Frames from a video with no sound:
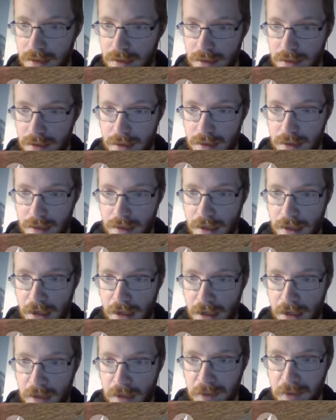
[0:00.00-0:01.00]
yeah, I
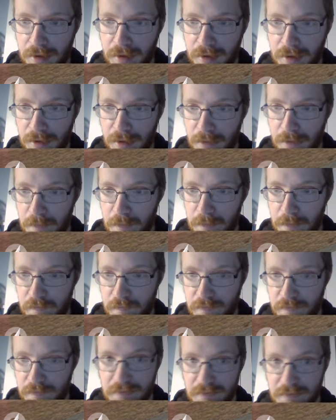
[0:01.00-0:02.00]
just go,
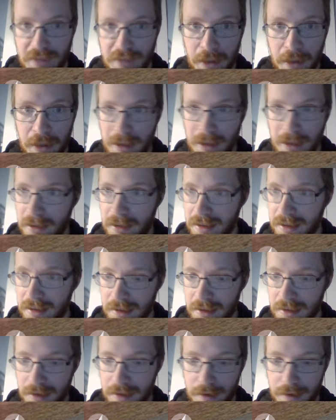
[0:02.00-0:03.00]
go here. I think.
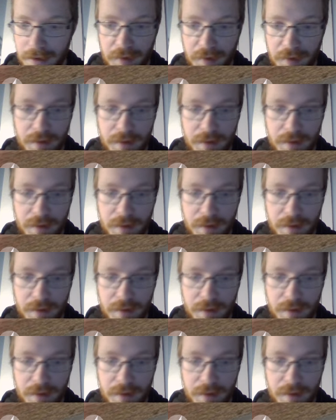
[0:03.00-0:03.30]
Let's see.